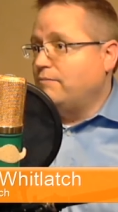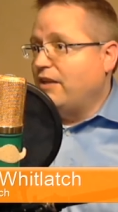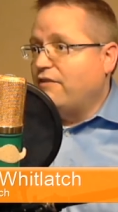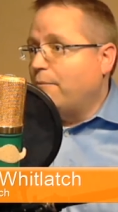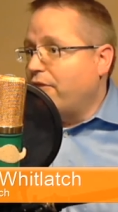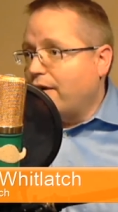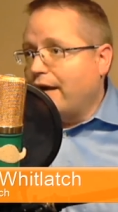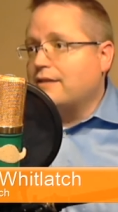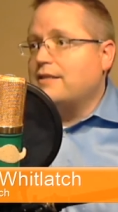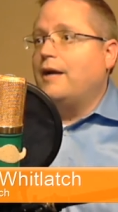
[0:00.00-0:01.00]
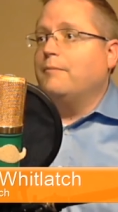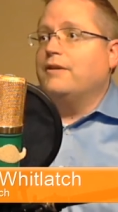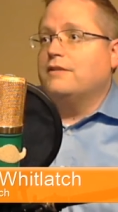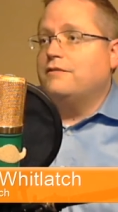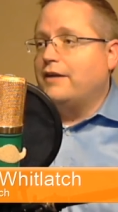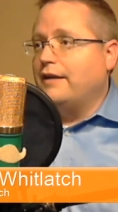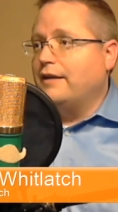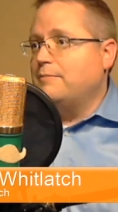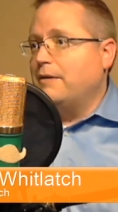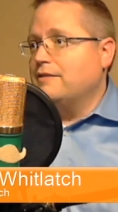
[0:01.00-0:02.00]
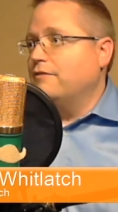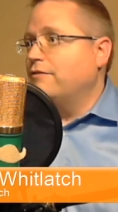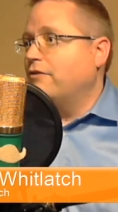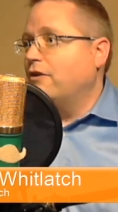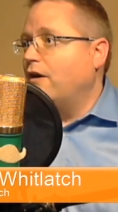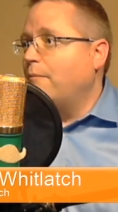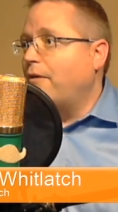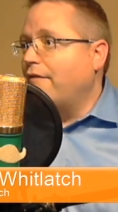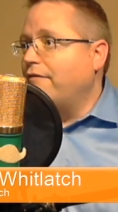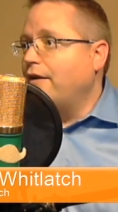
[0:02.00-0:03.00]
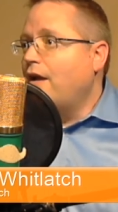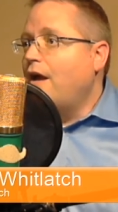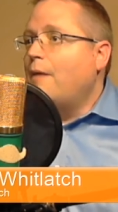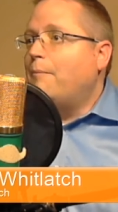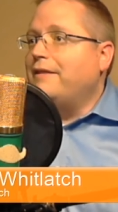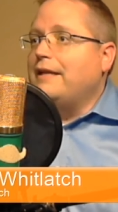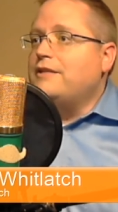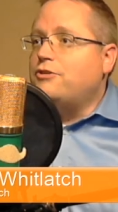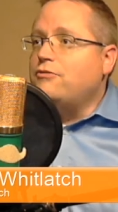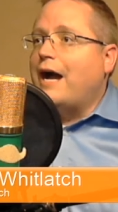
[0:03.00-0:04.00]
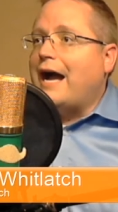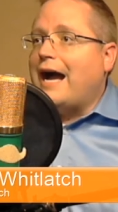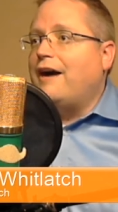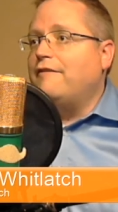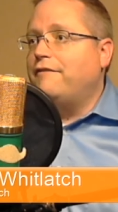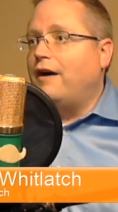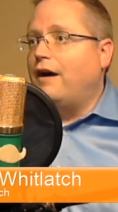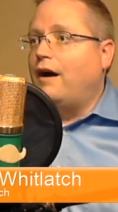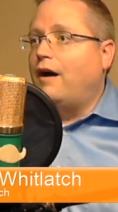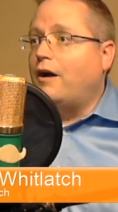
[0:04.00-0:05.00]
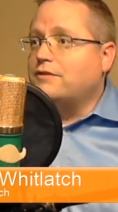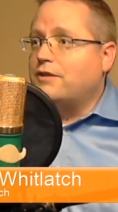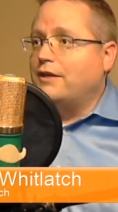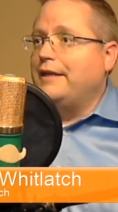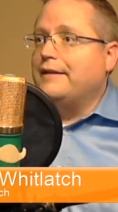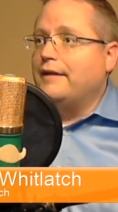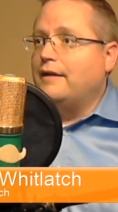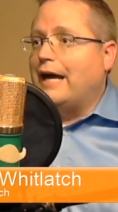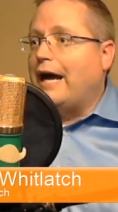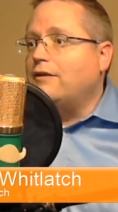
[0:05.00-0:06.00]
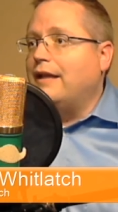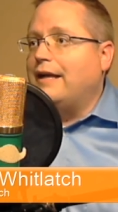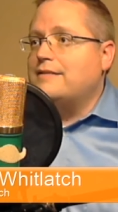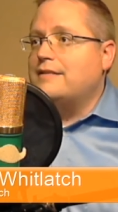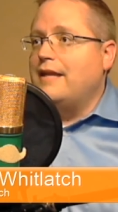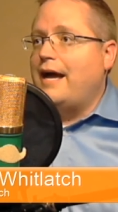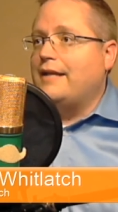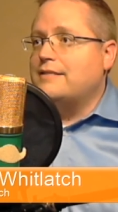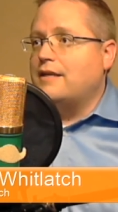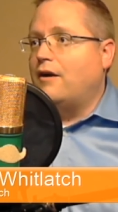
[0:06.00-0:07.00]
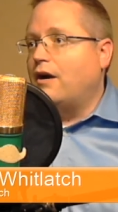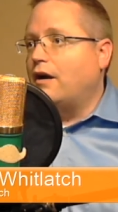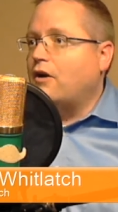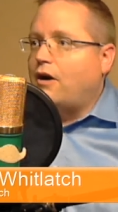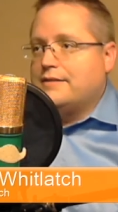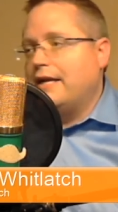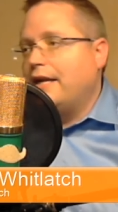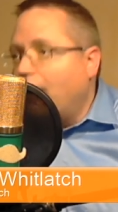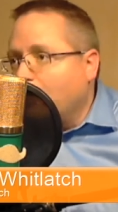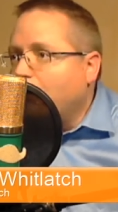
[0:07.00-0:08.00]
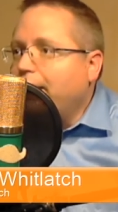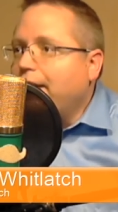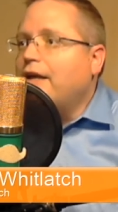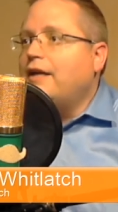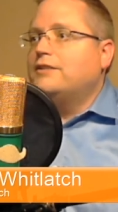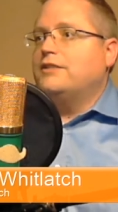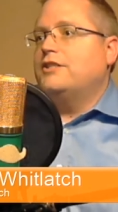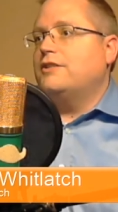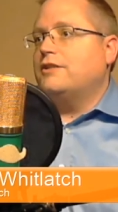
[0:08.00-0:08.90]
give up their airtime because it's very expensive for a nonprofit. But they do have alternate outlets that are content hungry, such as